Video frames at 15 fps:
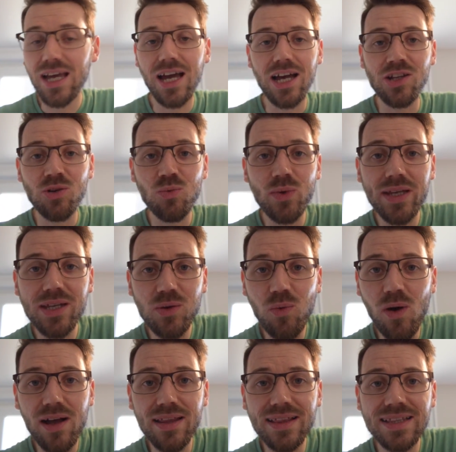and on week
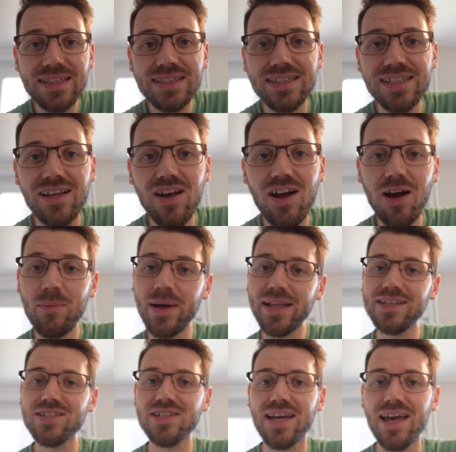one, I
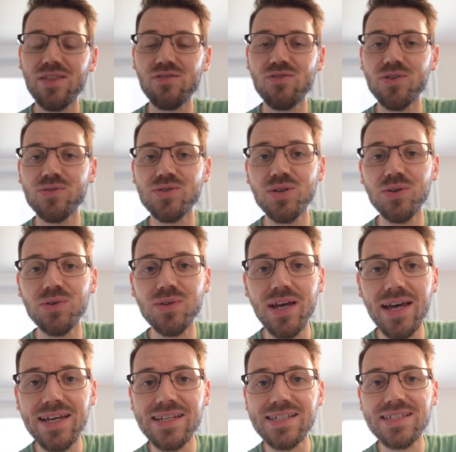managed to get through two
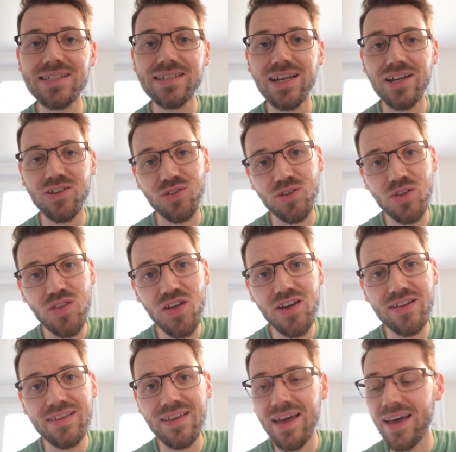days, and on the
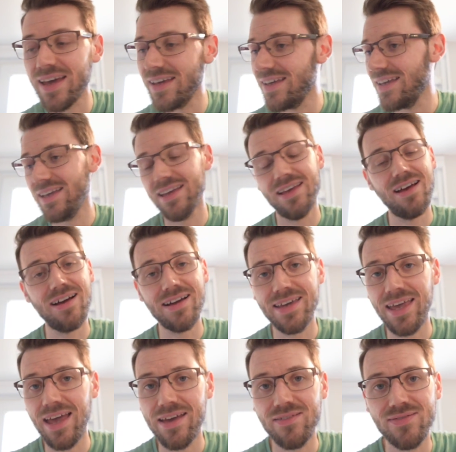third day, I
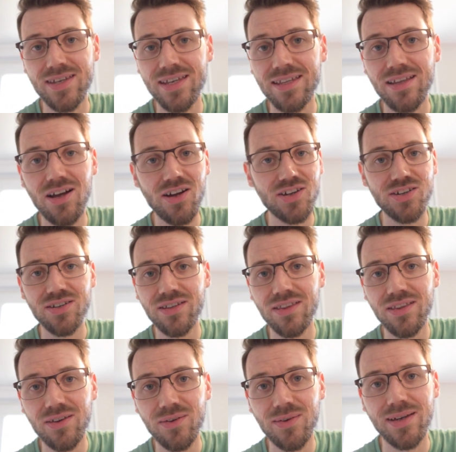caved in. I couldn't
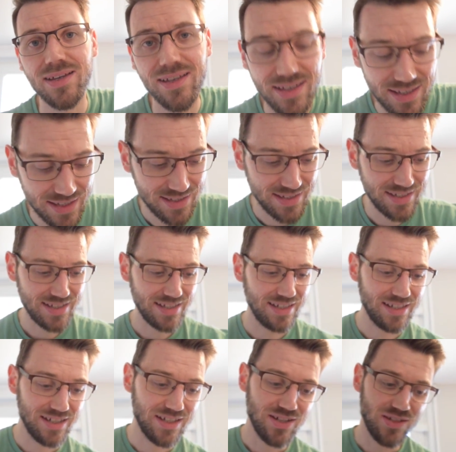do it.
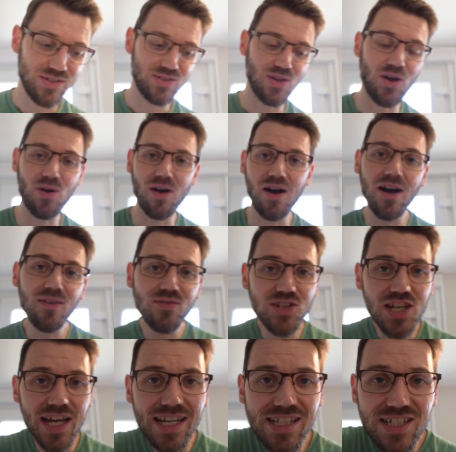So I've
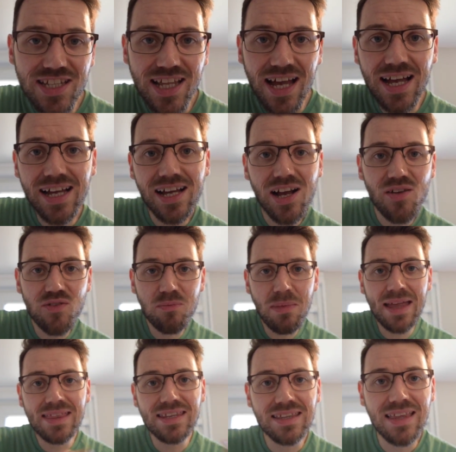changed that. I've
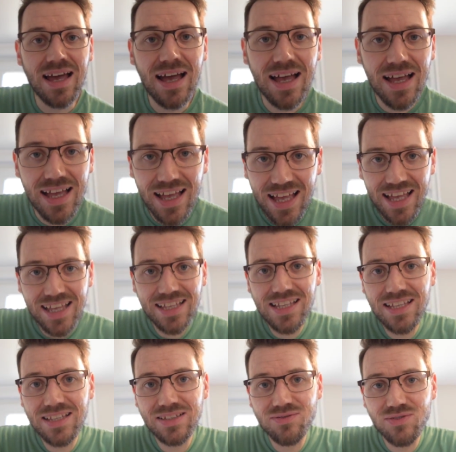amended that
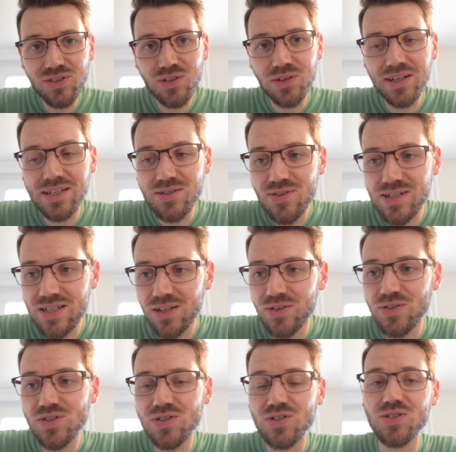New Year's
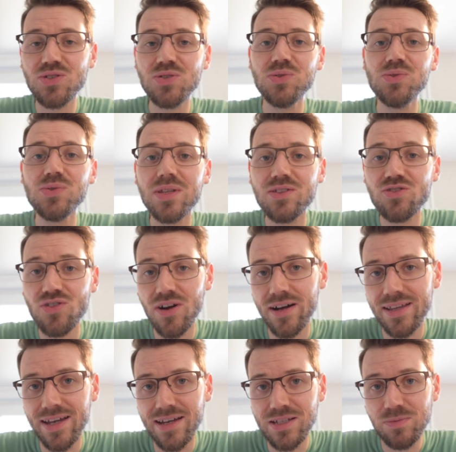resolution to two dry
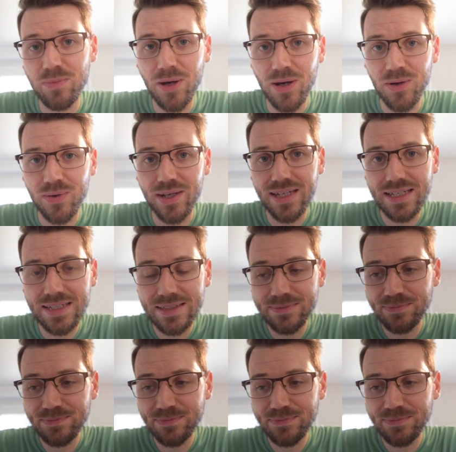days per week.